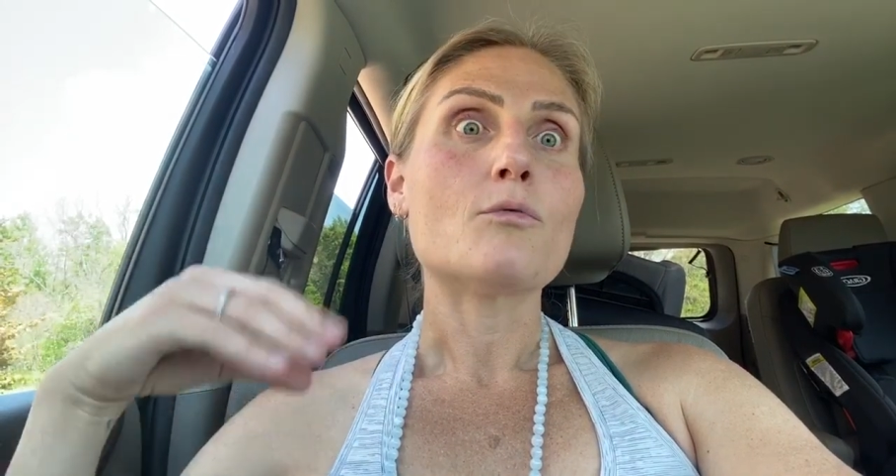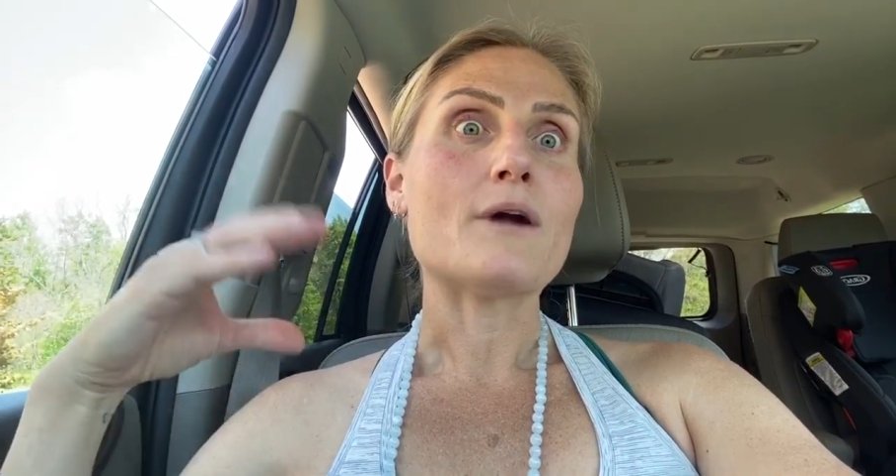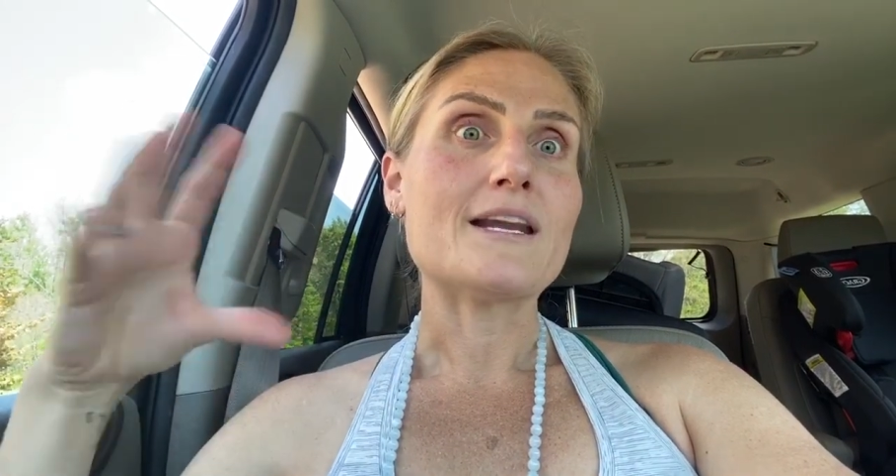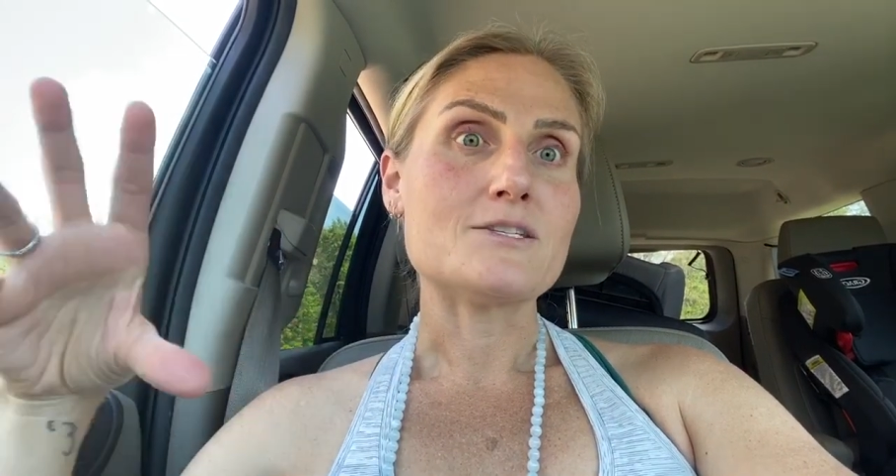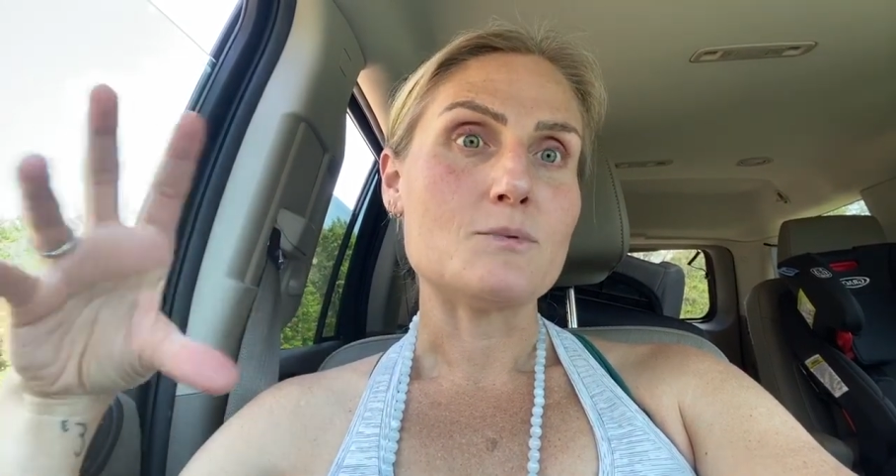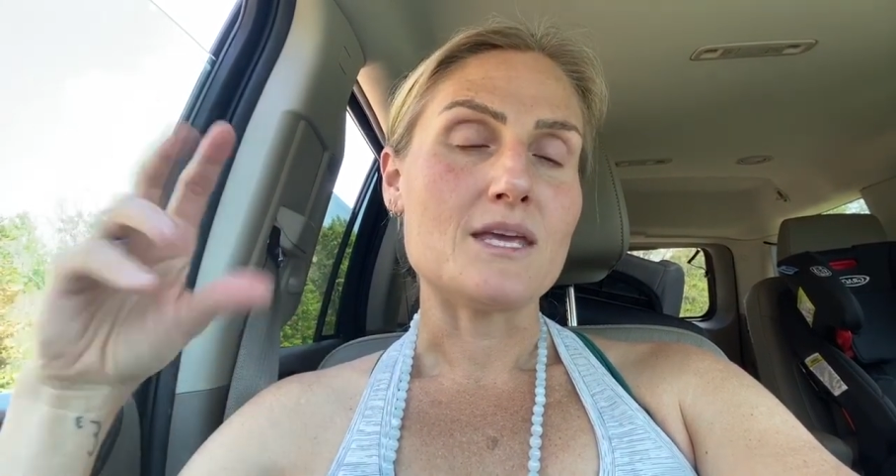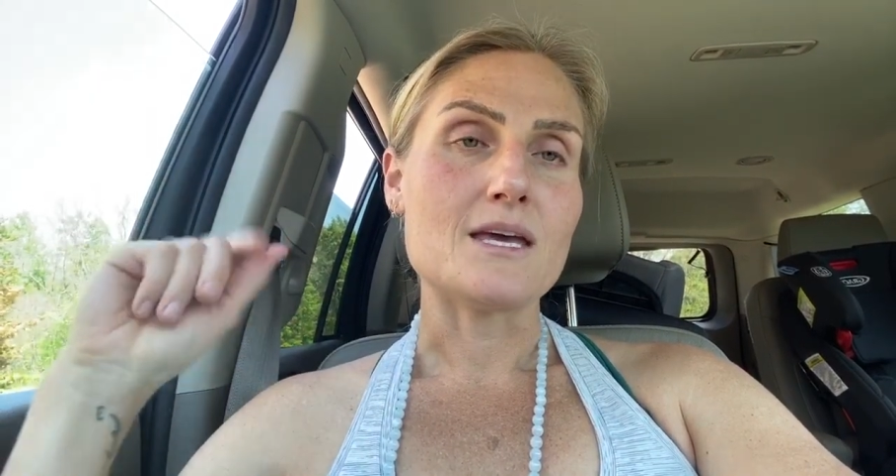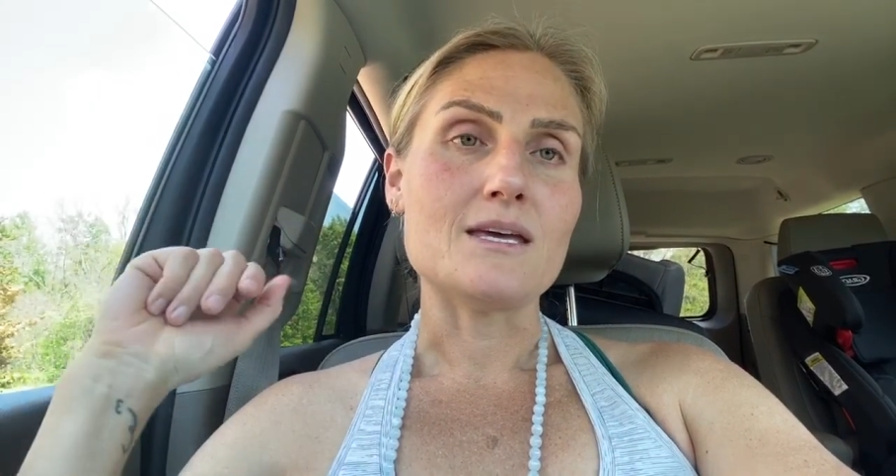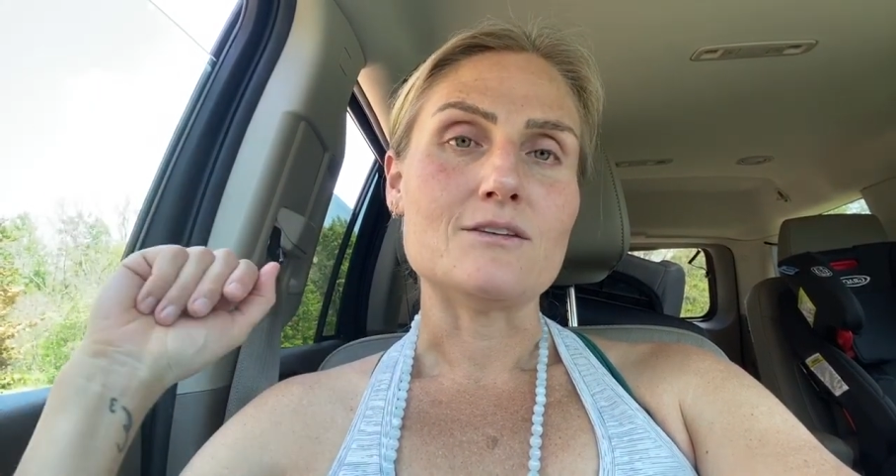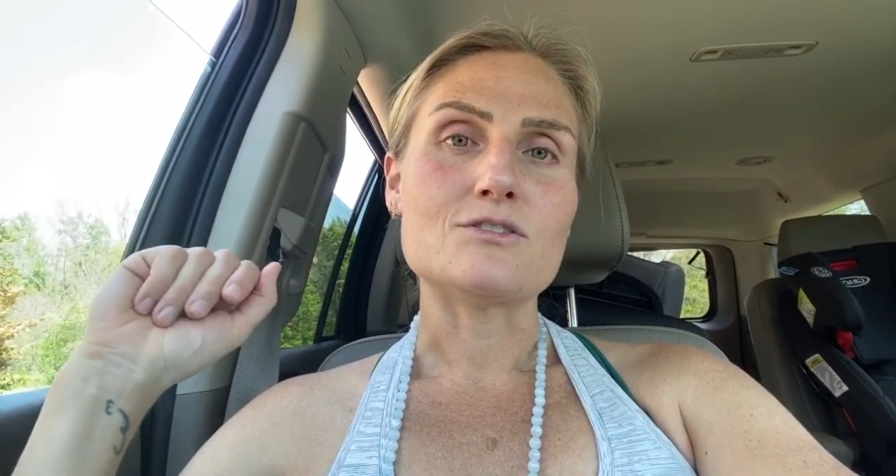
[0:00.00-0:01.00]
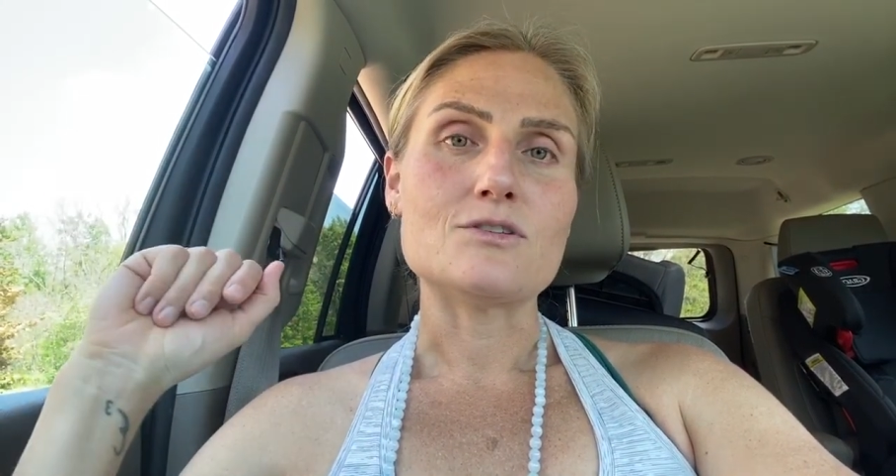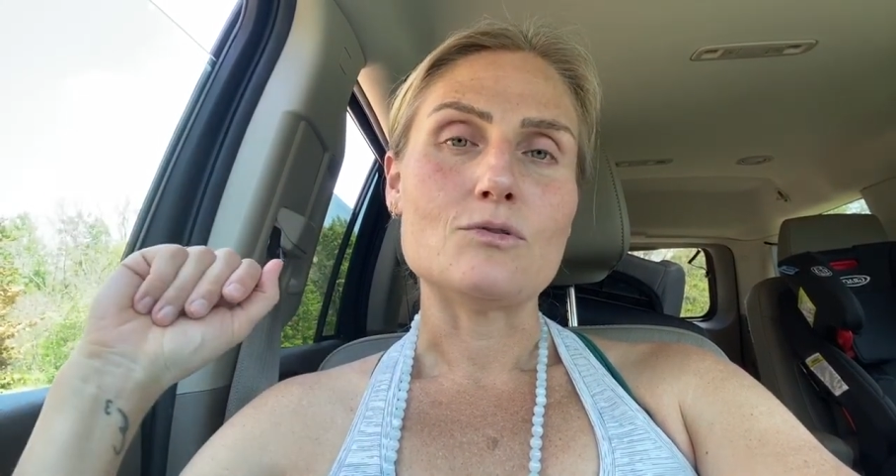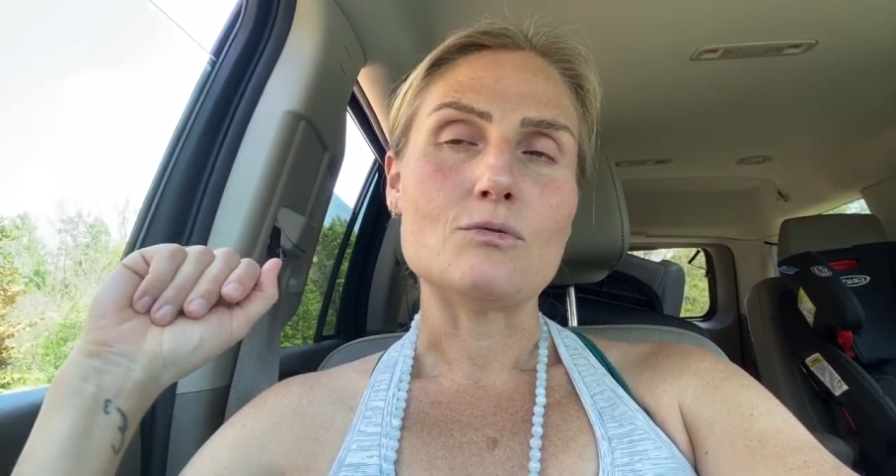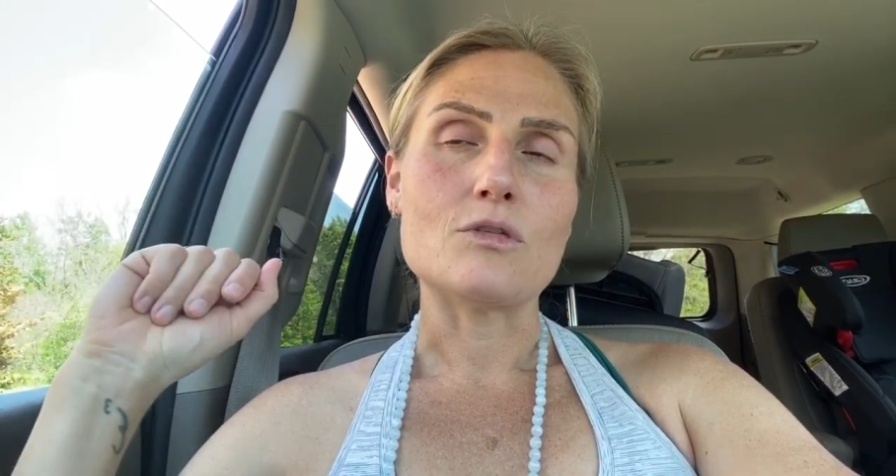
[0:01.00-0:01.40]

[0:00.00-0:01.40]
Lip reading: right as we get into